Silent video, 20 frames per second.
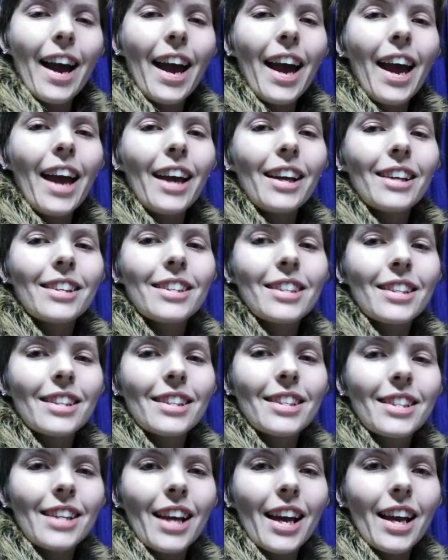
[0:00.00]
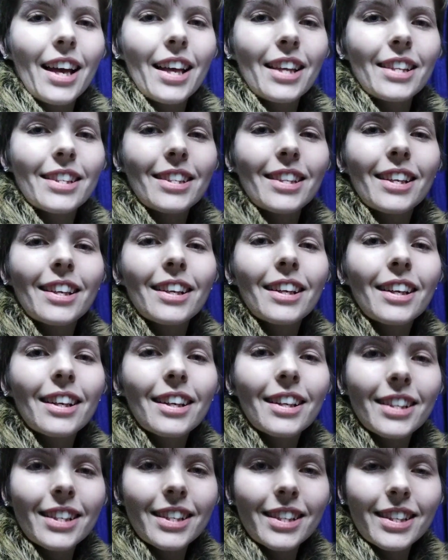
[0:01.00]
X says
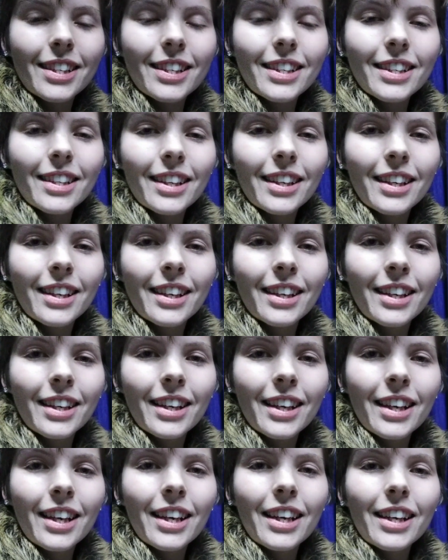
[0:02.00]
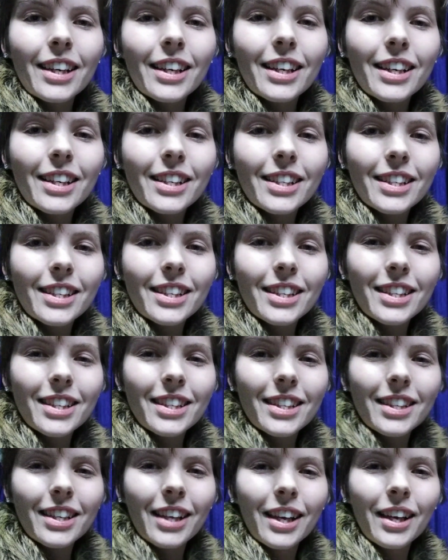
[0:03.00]
X,
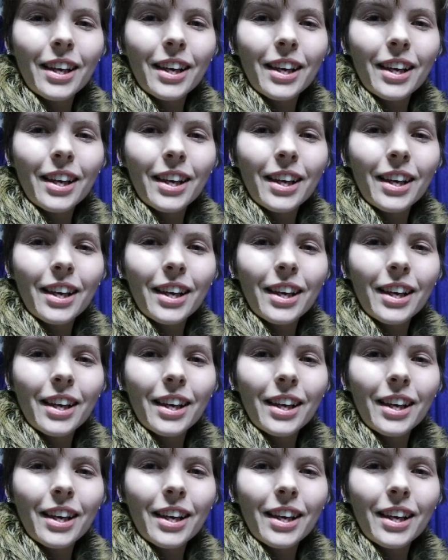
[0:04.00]
X.